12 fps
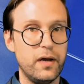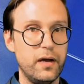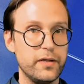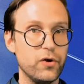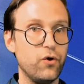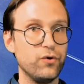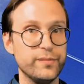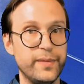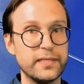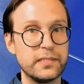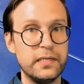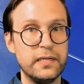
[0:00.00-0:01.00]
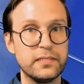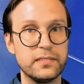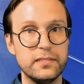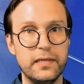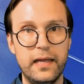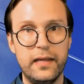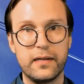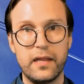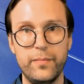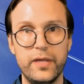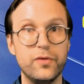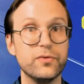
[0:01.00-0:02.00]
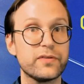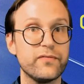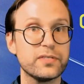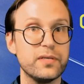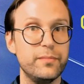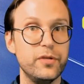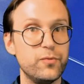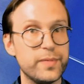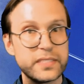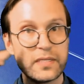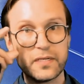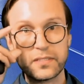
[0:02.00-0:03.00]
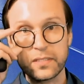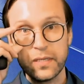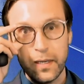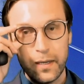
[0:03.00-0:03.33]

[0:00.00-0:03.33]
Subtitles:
your old business and can be used for some new business,